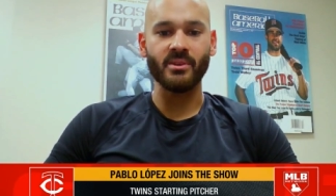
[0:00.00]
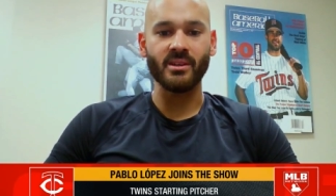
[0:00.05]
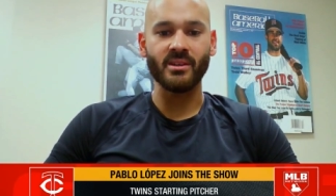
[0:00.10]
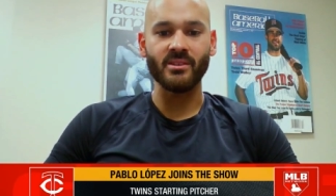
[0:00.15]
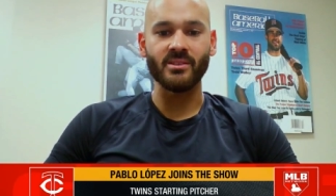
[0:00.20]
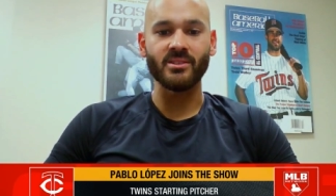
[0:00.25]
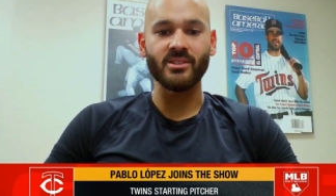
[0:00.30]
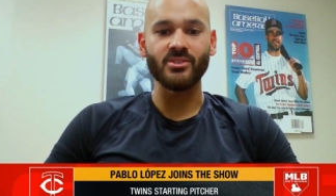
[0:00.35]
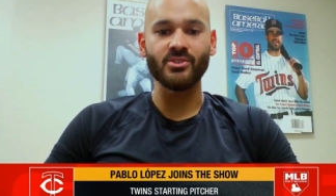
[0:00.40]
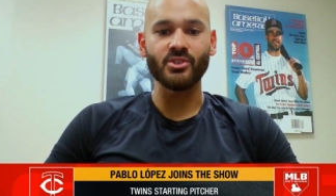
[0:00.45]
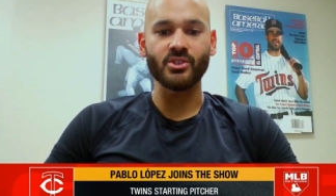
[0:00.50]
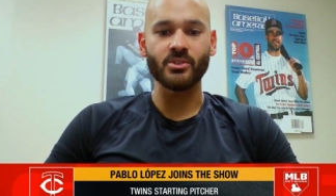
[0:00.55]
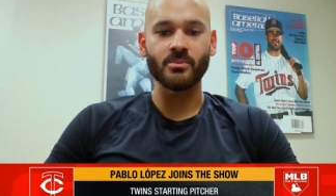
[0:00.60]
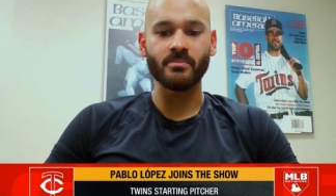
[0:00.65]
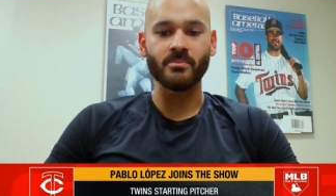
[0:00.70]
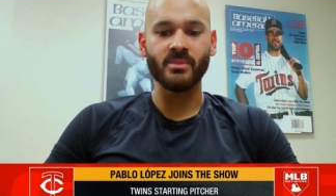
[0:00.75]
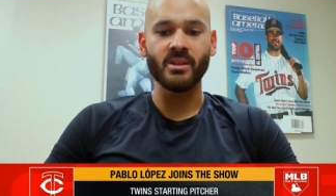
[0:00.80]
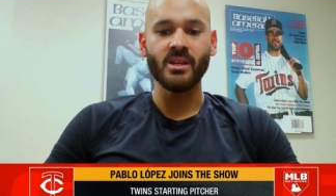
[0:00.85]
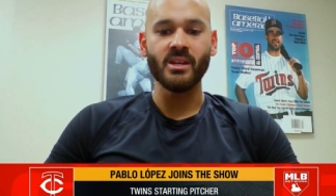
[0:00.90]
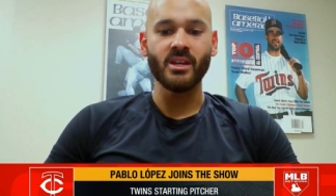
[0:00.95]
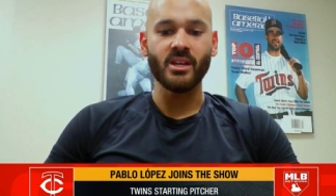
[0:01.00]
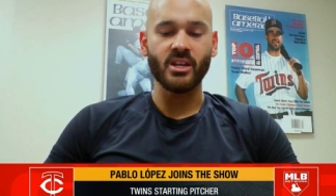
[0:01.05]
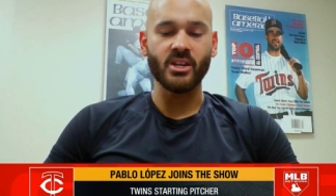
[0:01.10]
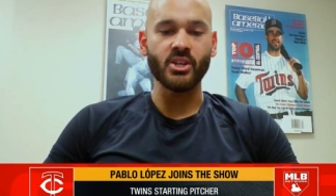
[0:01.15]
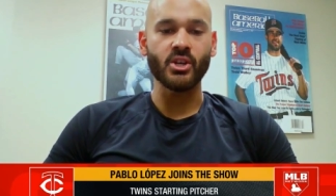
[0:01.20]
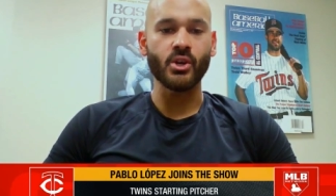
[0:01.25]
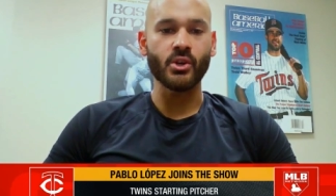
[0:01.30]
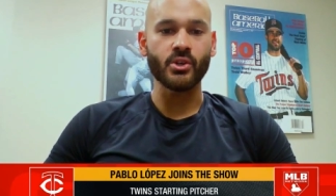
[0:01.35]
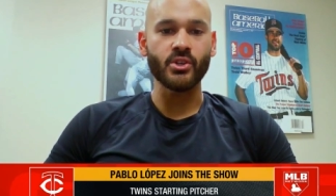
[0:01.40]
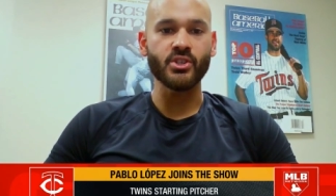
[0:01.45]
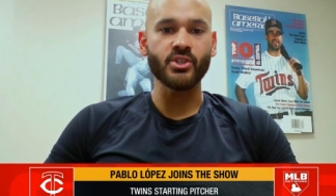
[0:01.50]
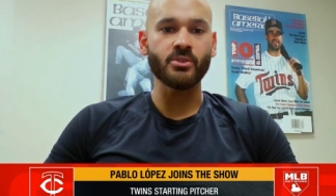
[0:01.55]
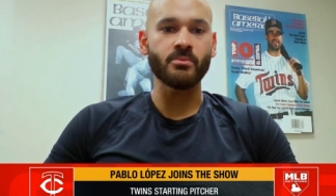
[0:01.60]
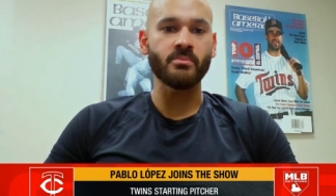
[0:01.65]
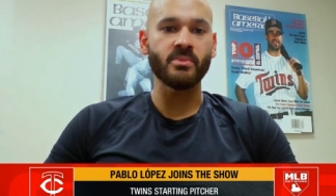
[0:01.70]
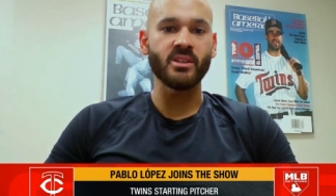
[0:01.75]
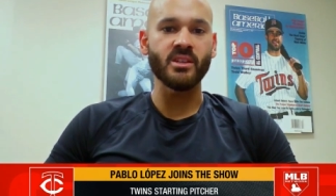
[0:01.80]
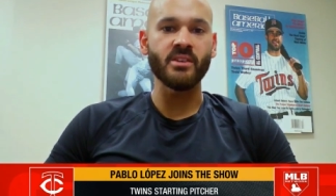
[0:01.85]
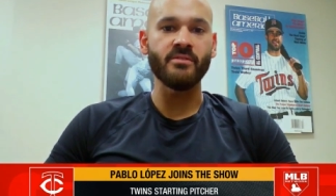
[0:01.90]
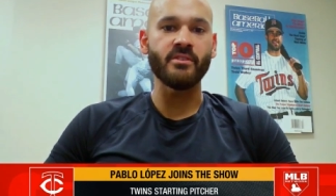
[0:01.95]
And this just encourages
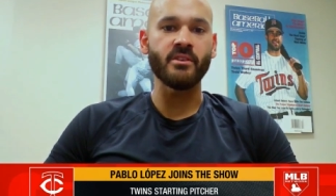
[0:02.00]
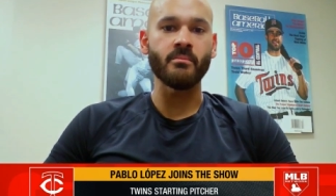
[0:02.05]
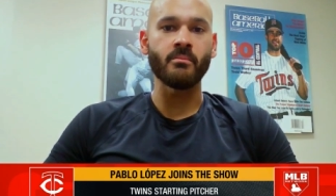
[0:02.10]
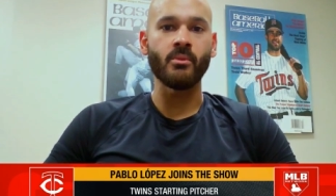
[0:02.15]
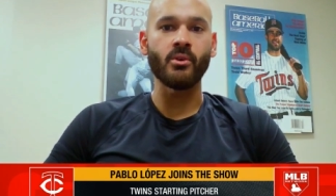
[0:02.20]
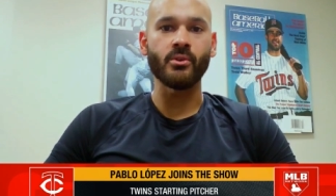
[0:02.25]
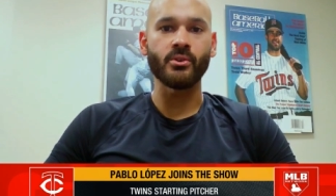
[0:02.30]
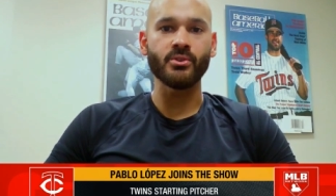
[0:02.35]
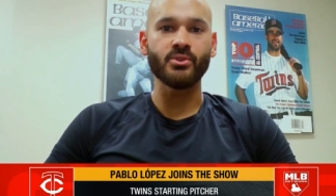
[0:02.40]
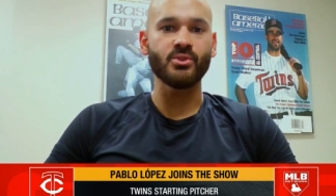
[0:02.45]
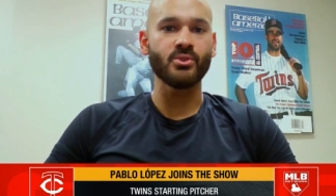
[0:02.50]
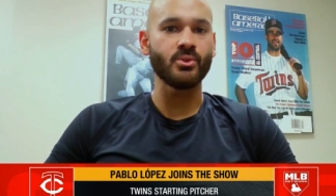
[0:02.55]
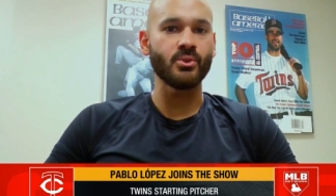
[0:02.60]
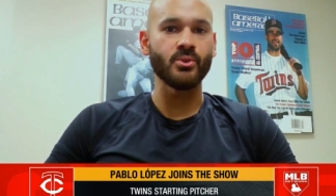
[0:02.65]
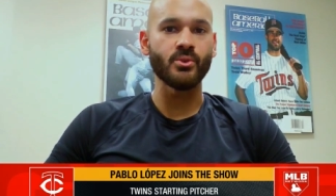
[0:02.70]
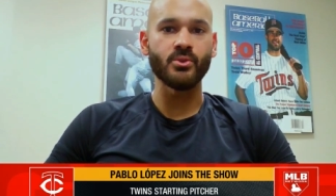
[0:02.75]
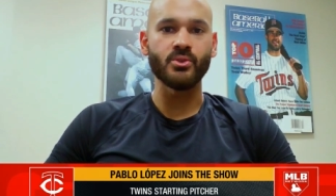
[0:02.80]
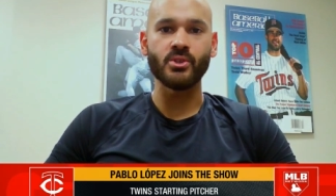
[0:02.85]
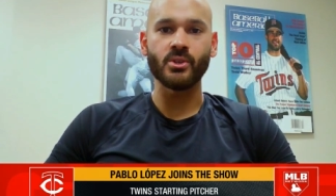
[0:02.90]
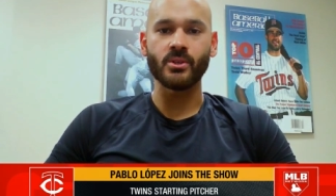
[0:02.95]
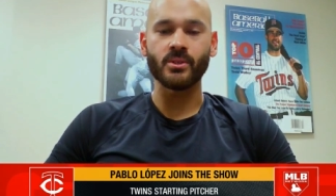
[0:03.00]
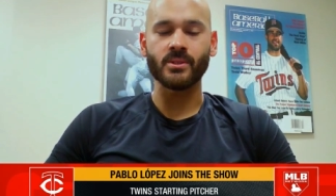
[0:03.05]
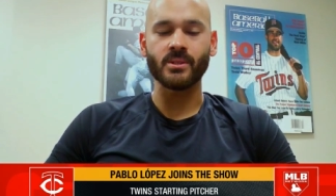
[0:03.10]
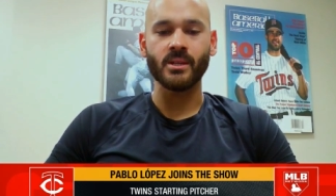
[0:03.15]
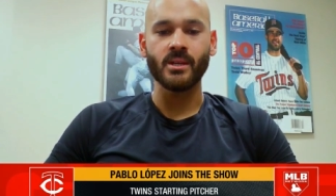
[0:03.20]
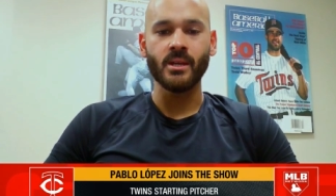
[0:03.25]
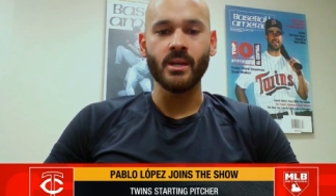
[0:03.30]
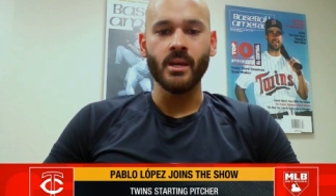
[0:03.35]
me even more to just